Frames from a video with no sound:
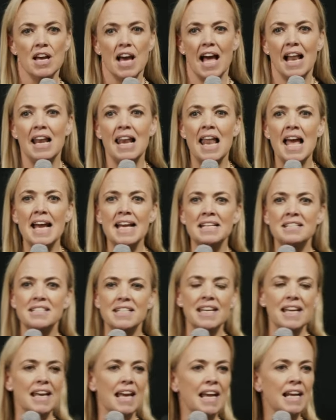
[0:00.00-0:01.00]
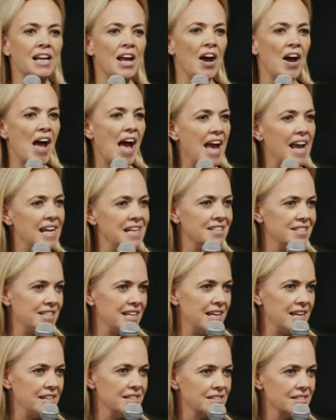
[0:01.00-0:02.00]
A lady in her
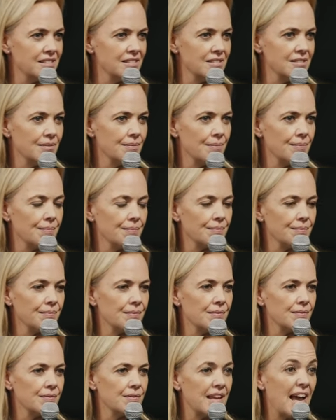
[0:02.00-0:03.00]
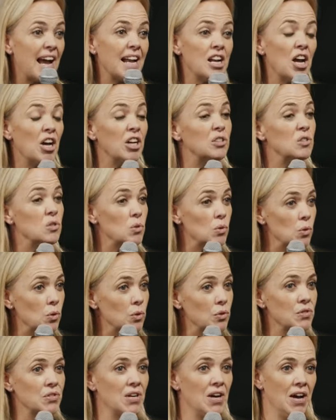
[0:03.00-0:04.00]
80s and her
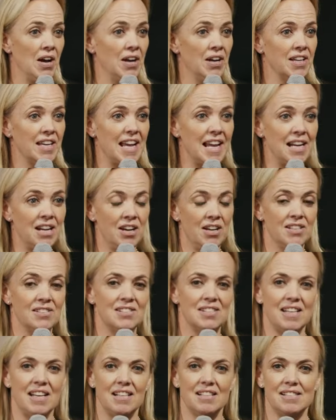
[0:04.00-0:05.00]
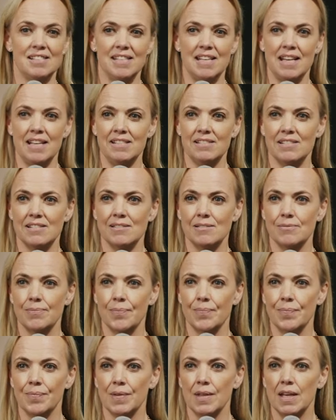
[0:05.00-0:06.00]
daughter in her 60s.
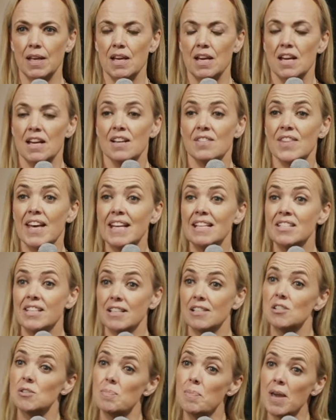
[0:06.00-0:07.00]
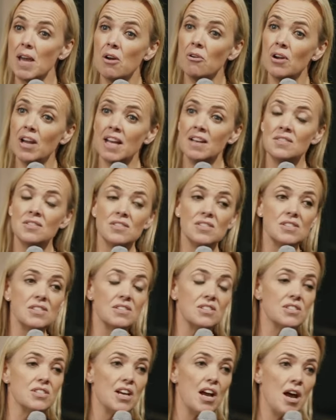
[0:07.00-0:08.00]
They'd
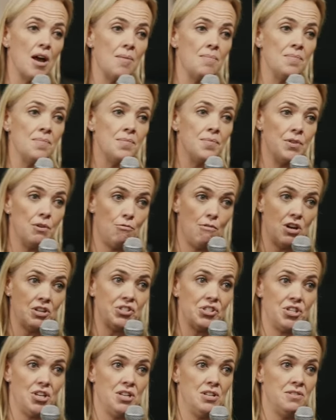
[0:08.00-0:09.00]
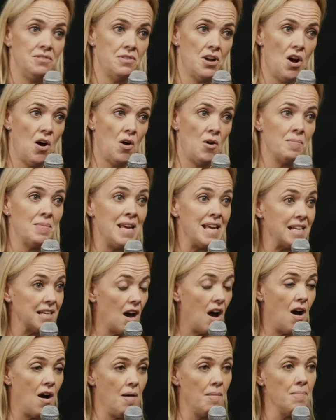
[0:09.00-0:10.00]
experienced the Russian army
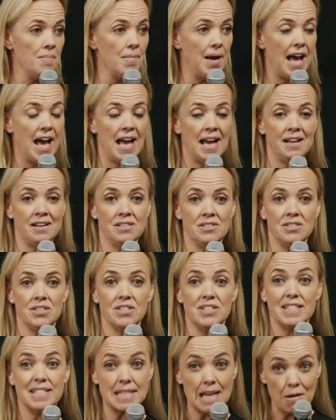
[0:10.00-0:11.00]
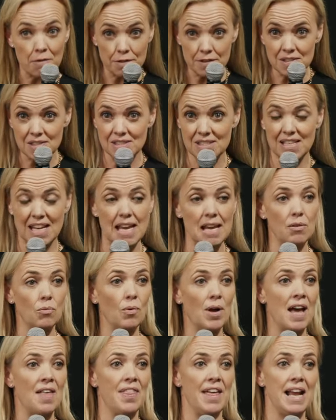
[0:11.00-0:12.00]
come and devastate
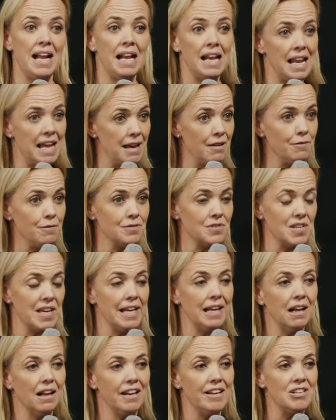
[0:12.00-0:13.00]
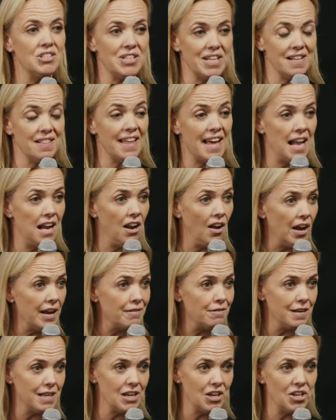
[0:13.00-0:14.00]
where they lived, including their
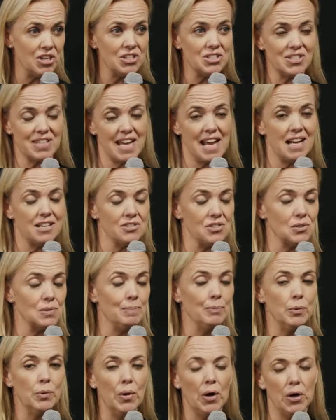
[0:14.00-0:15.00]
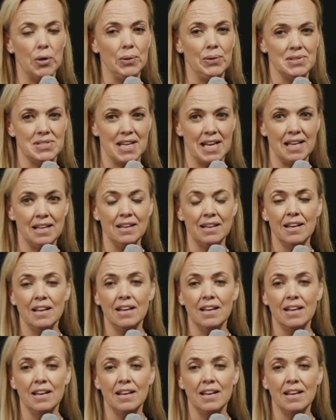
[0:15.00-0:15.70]
livelihood. They had a small holding.